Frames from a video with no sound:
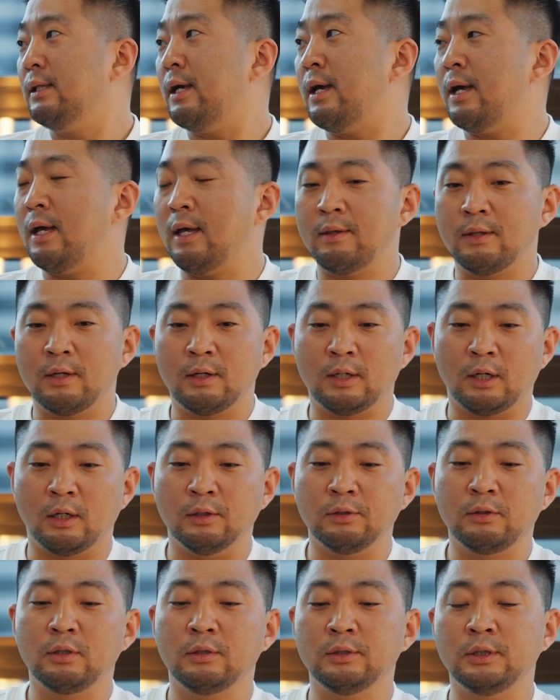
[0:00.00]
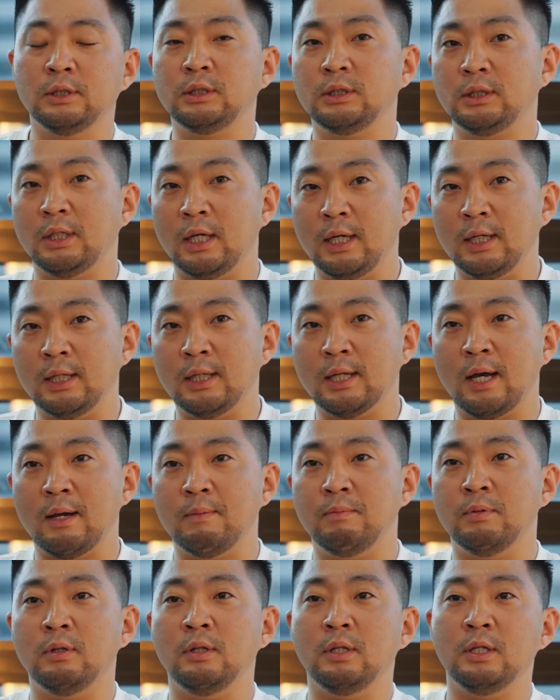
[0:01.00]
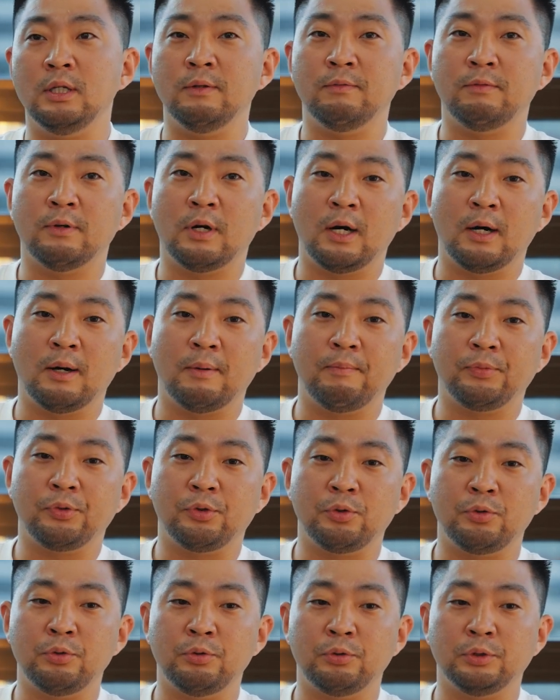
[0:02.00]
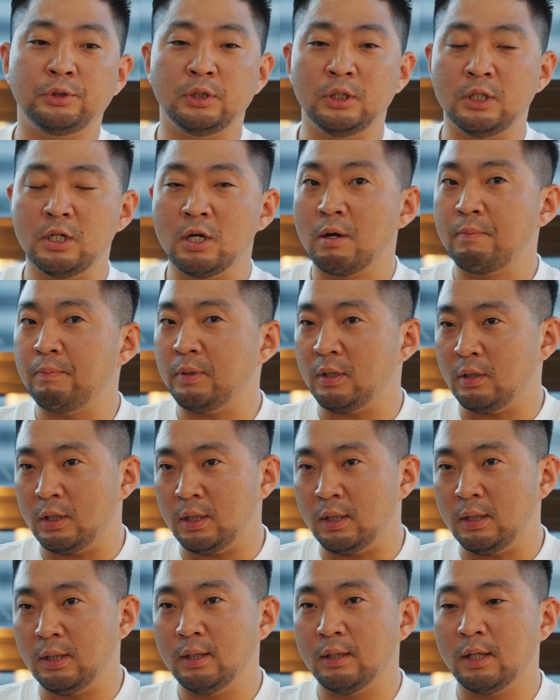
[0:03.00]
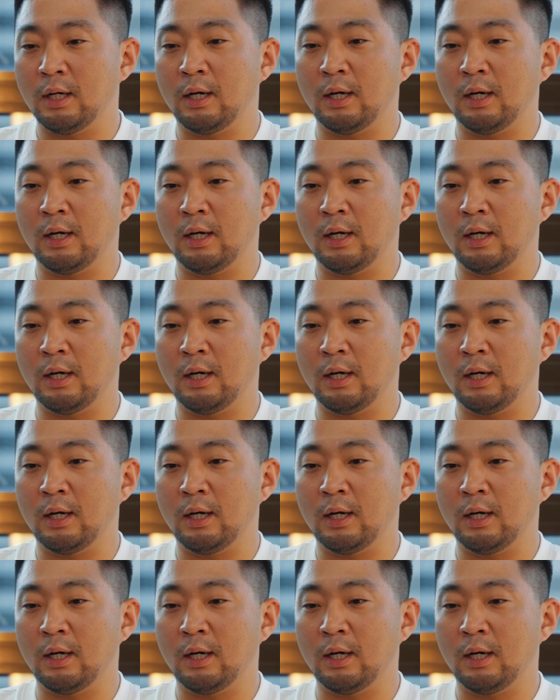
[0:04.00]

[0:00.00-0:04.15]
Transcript: And until this date, I believe through CDRPD,